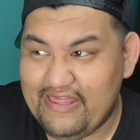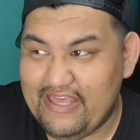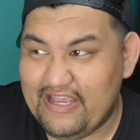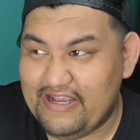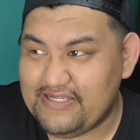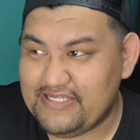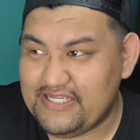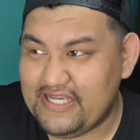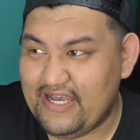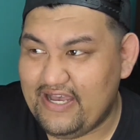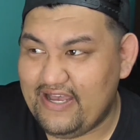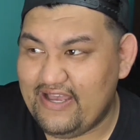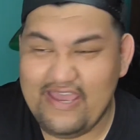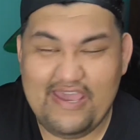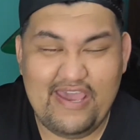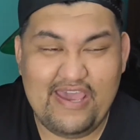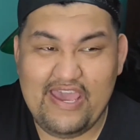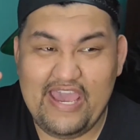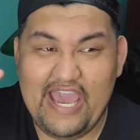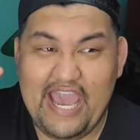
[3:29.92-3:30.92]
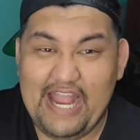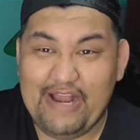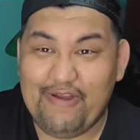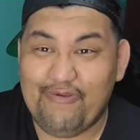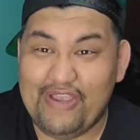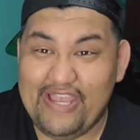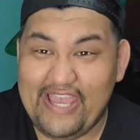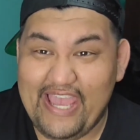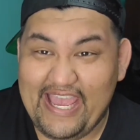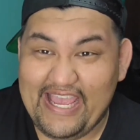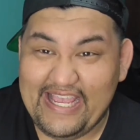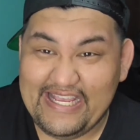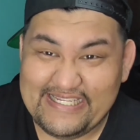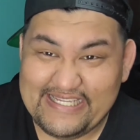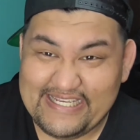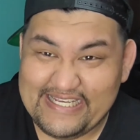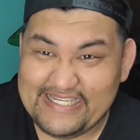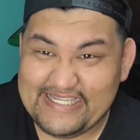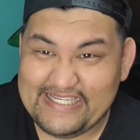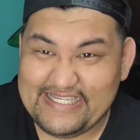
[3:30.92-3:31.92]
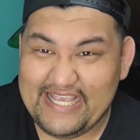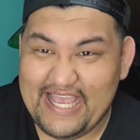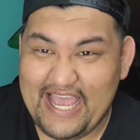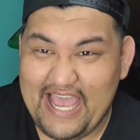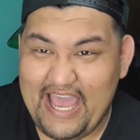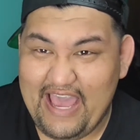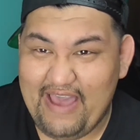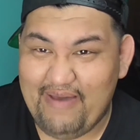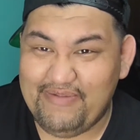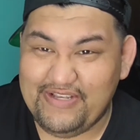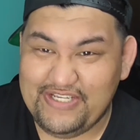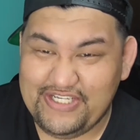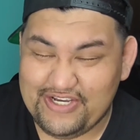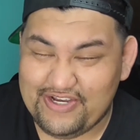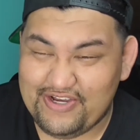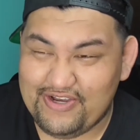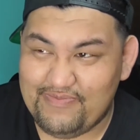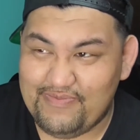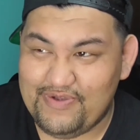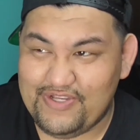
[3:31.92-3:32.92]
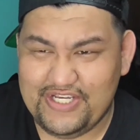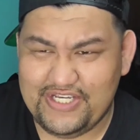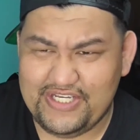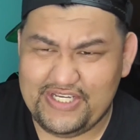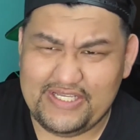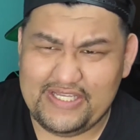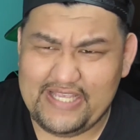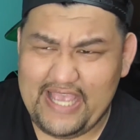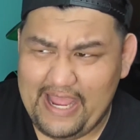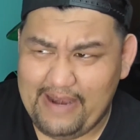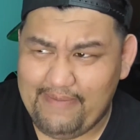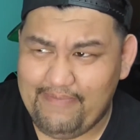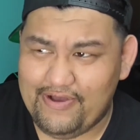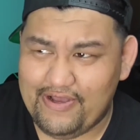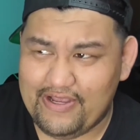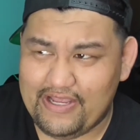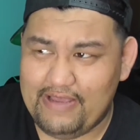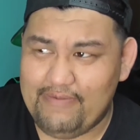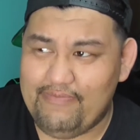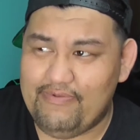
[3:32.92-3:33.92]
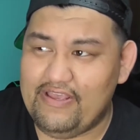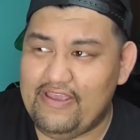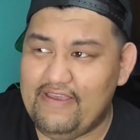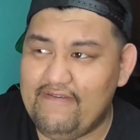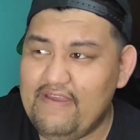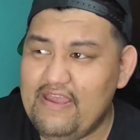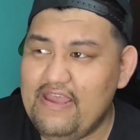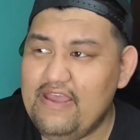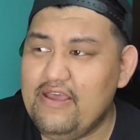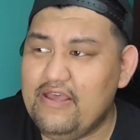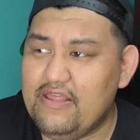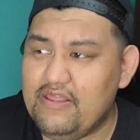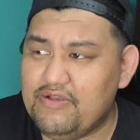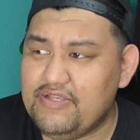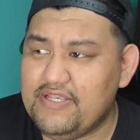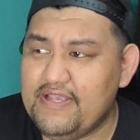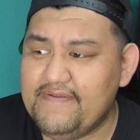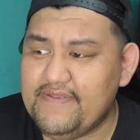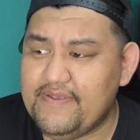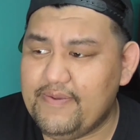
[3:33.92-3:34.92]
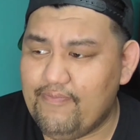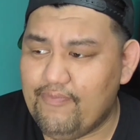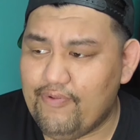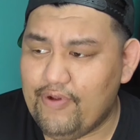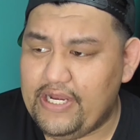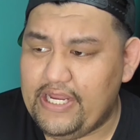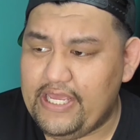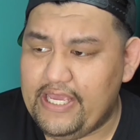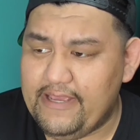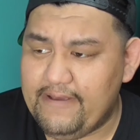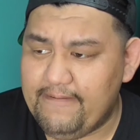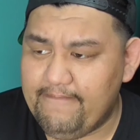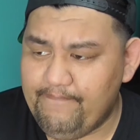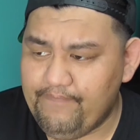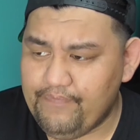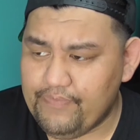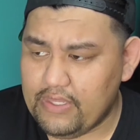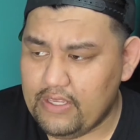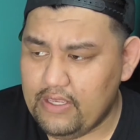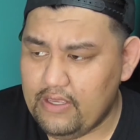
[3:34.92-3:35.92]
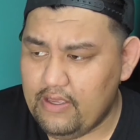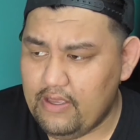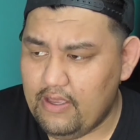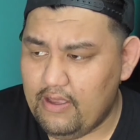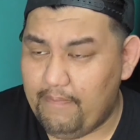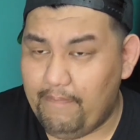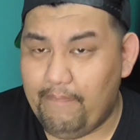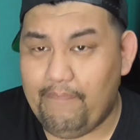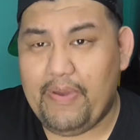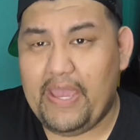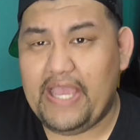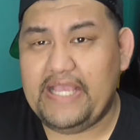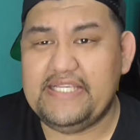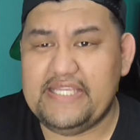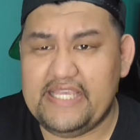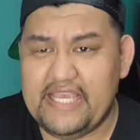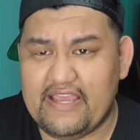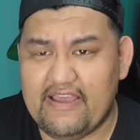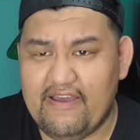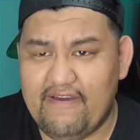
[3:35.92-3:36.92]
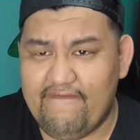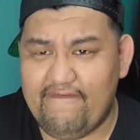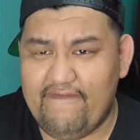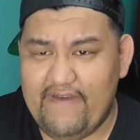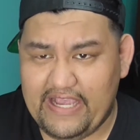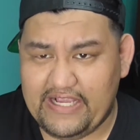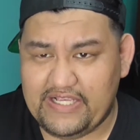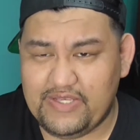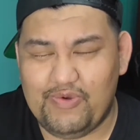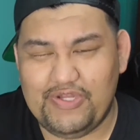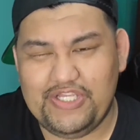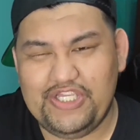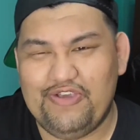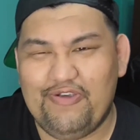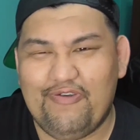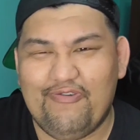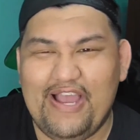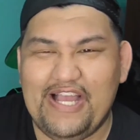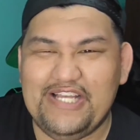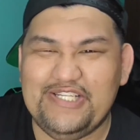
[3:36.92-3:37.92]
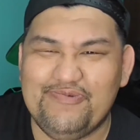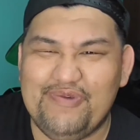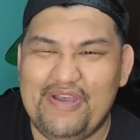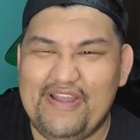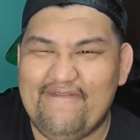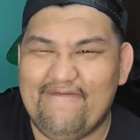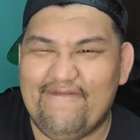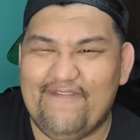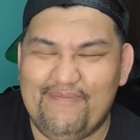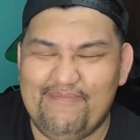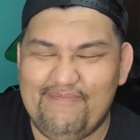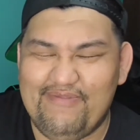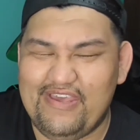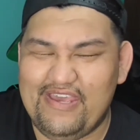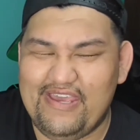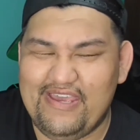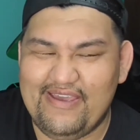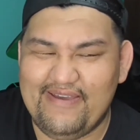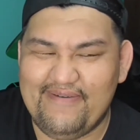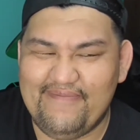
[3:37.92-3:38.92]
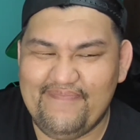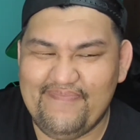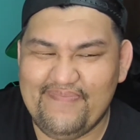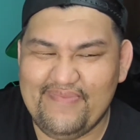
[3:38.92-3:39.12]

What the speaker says: There's Henry Hayes's Amateur Magician's Handbook, I believe. Those have some pretty basic effects once you graduate from the,